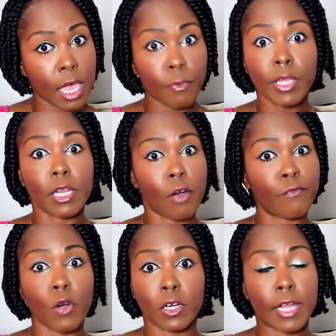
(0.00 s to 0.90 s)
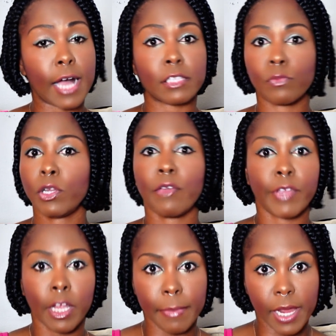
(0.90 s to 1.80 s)
And we know Fort Knox, we don't
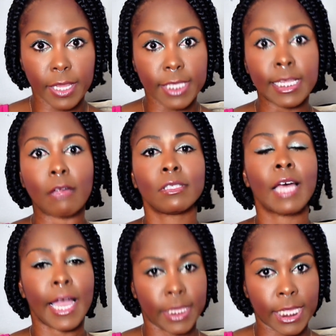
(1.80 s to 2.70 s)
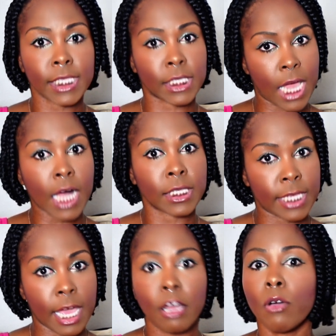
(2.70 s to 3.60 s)
even hear about it. That's how tight that's locked
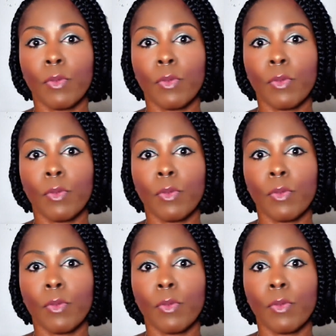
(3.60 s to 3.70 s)
down.